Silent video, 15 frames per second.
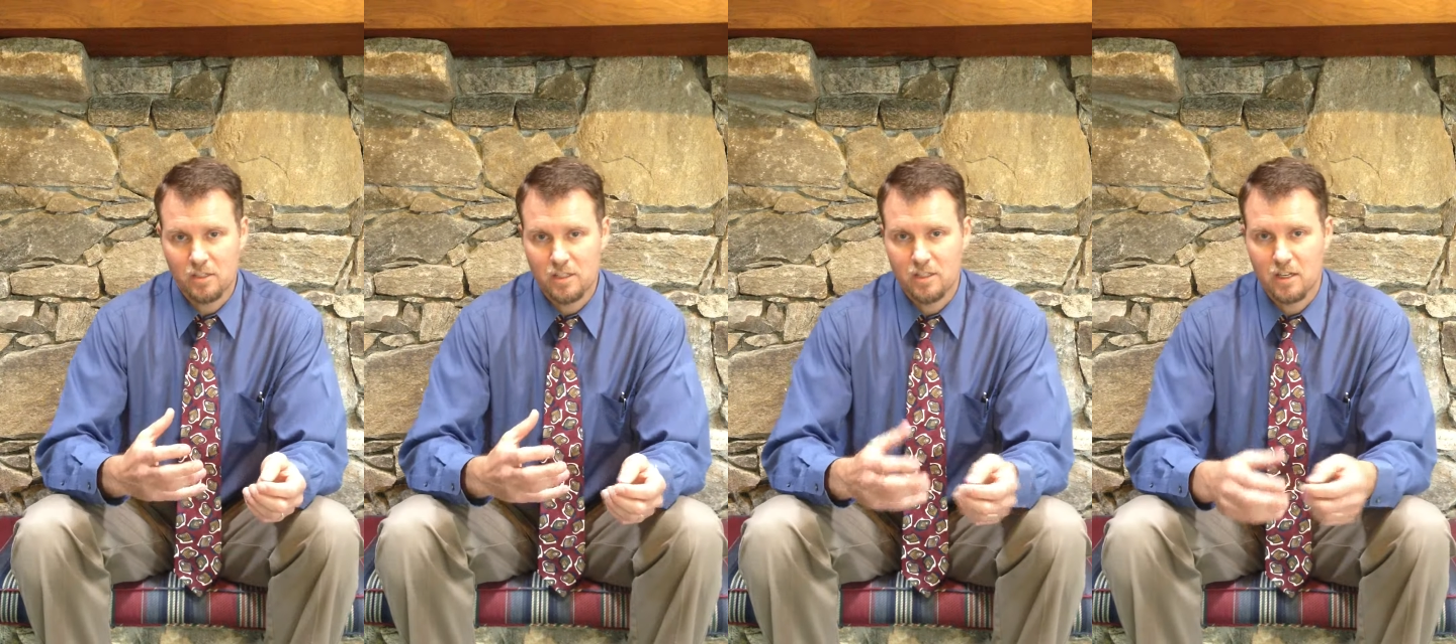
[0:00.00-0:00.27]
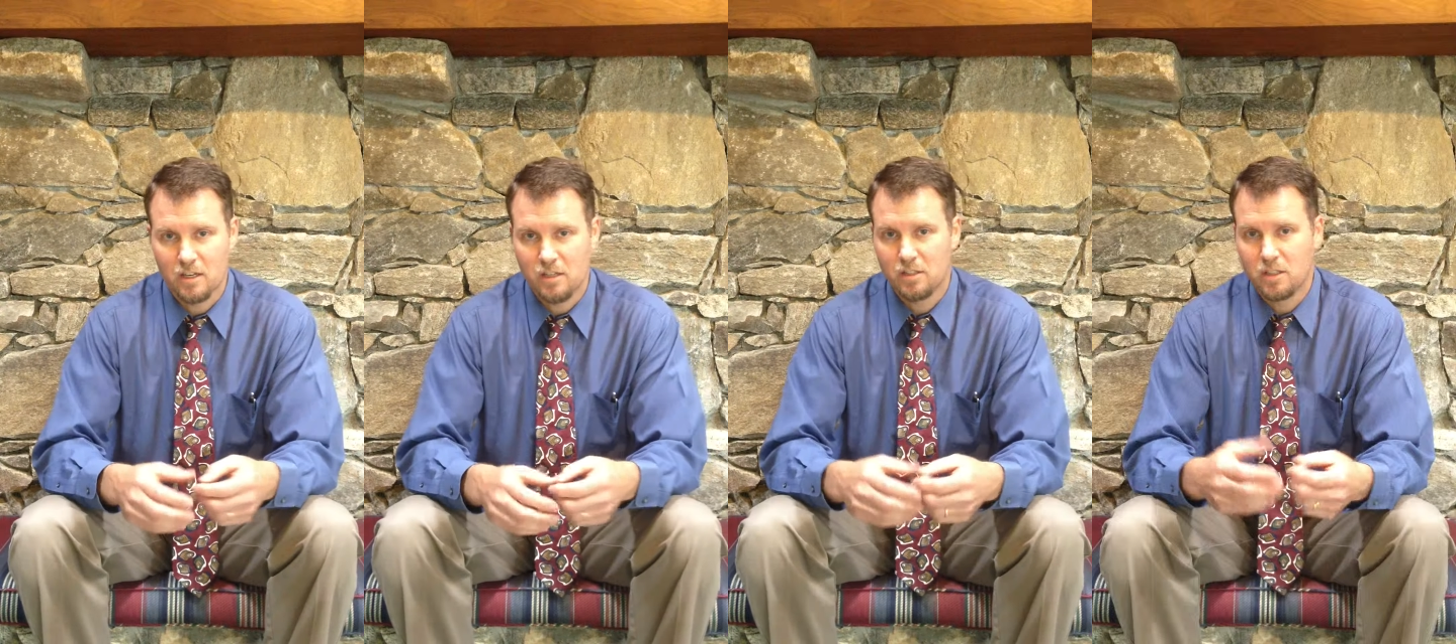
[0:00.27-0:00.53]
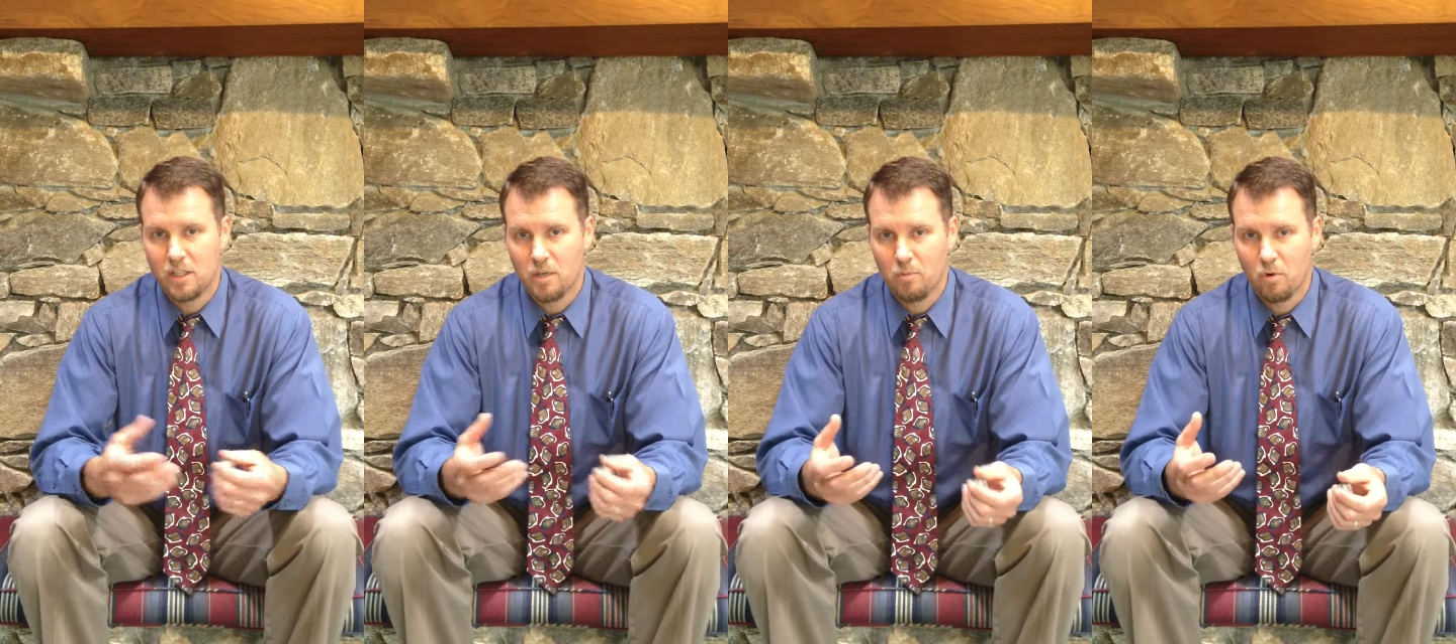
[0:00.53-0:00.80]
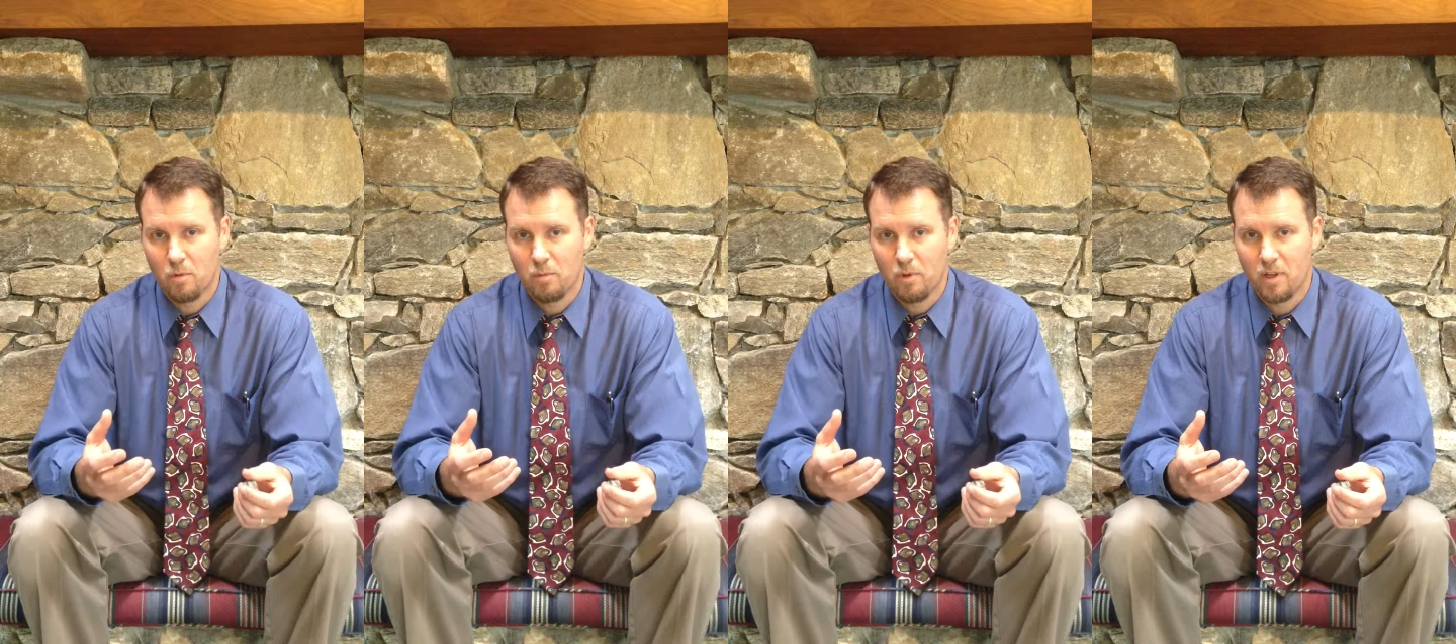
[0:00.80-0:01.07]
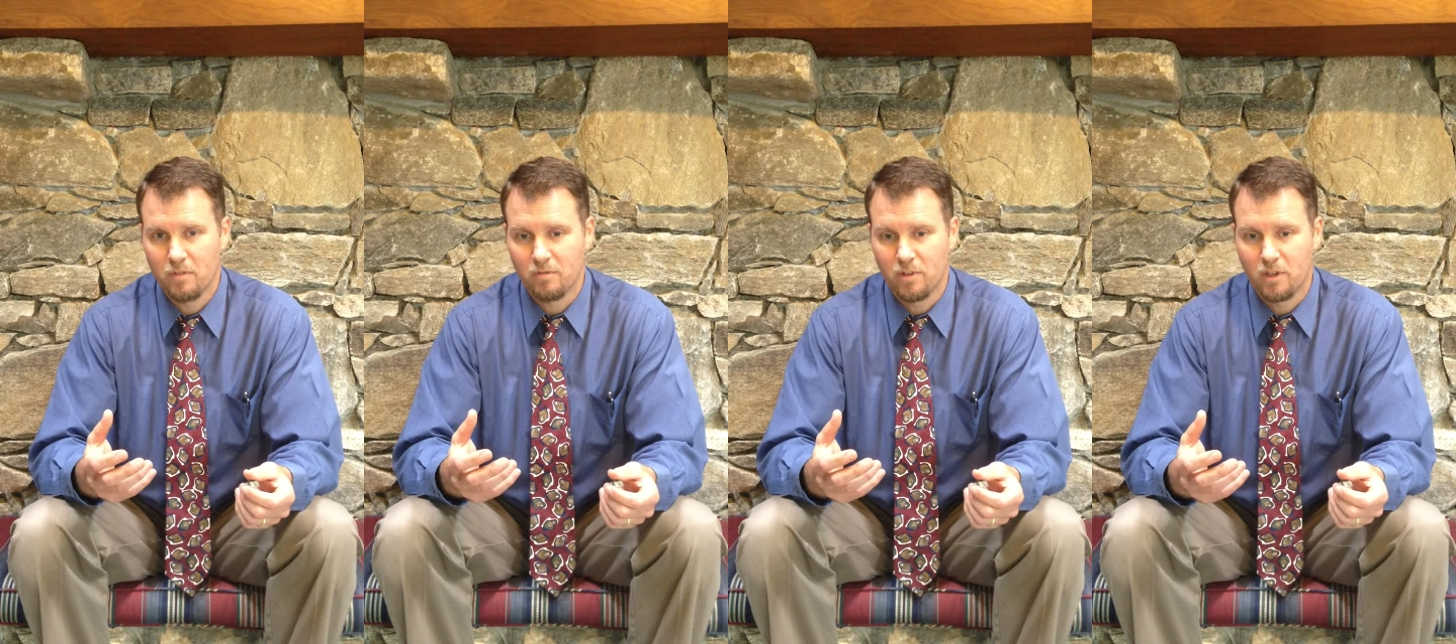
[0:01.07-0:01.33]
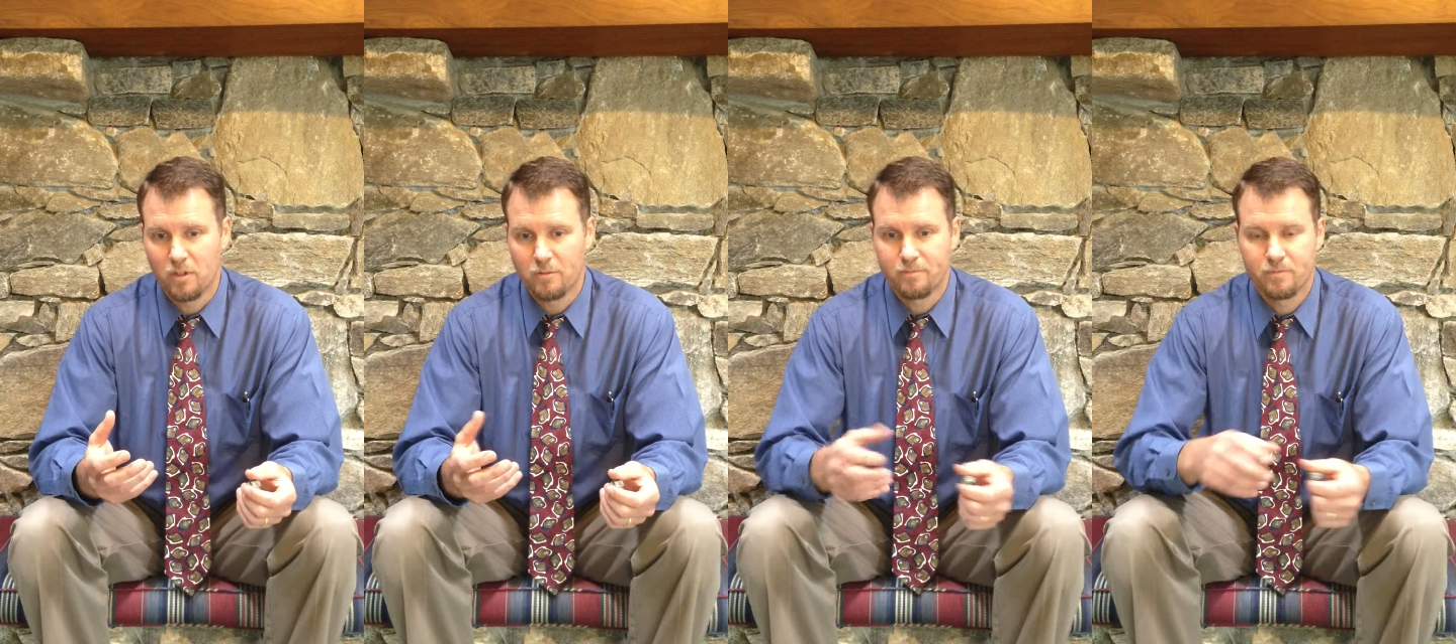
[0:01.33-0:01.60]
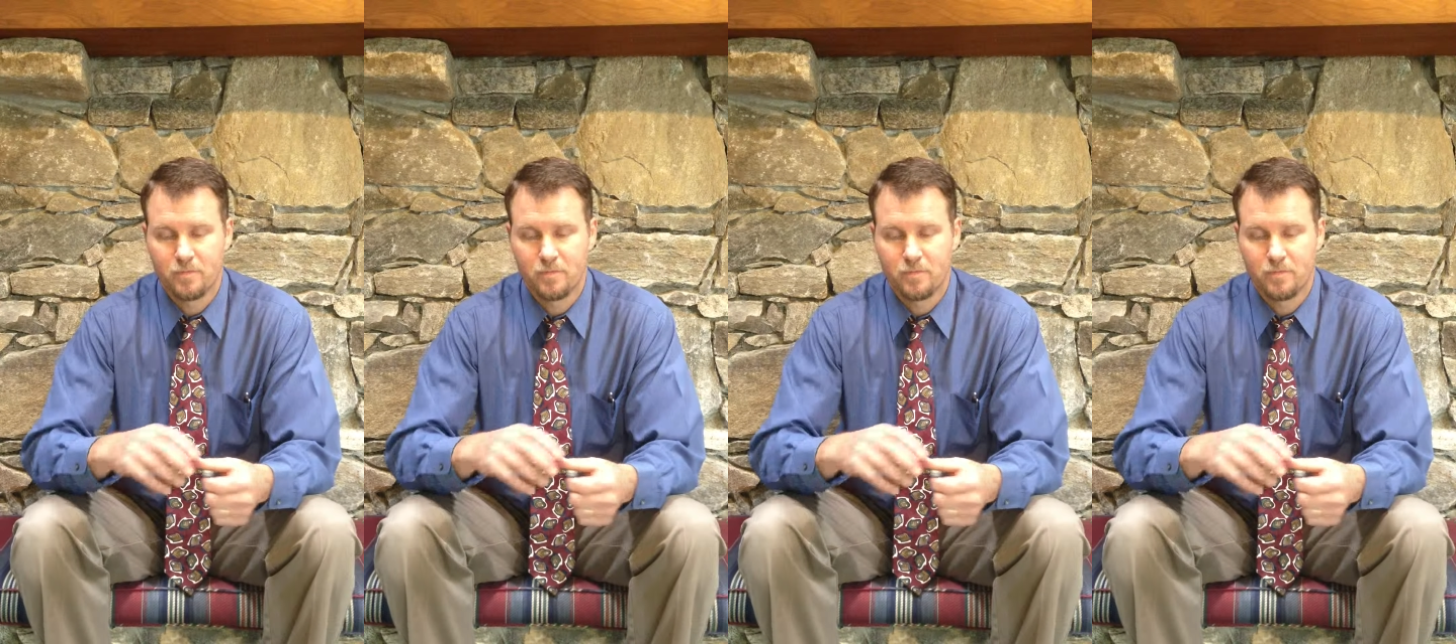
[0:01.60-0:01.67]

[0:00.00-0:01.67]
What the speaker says: these areas and get more blood flow.